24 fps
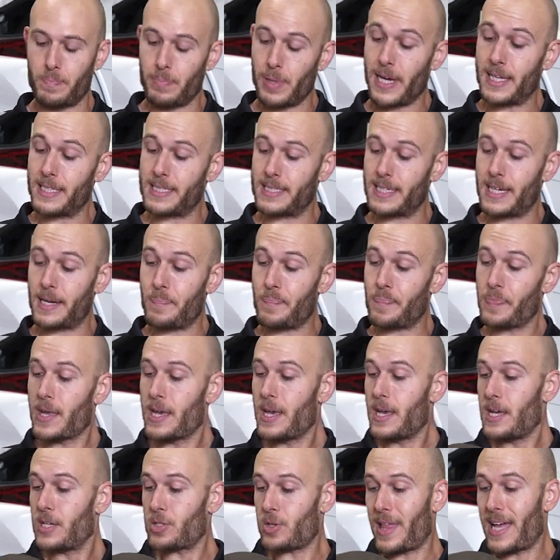but um,
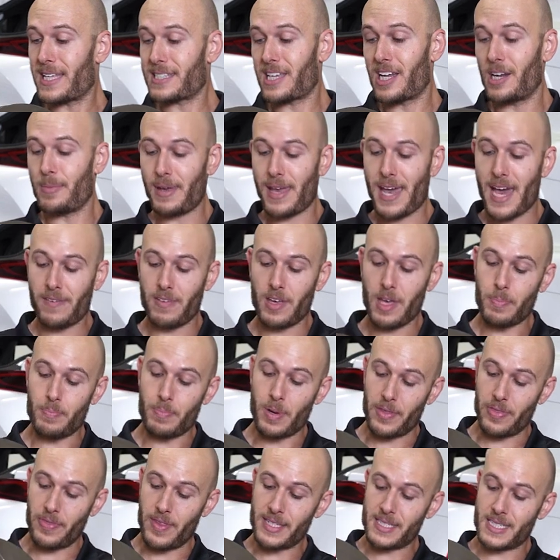so that's going to be heavy,
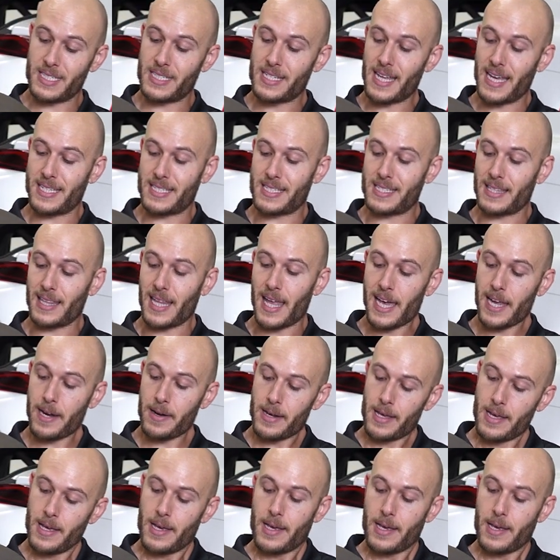but this is nice and light.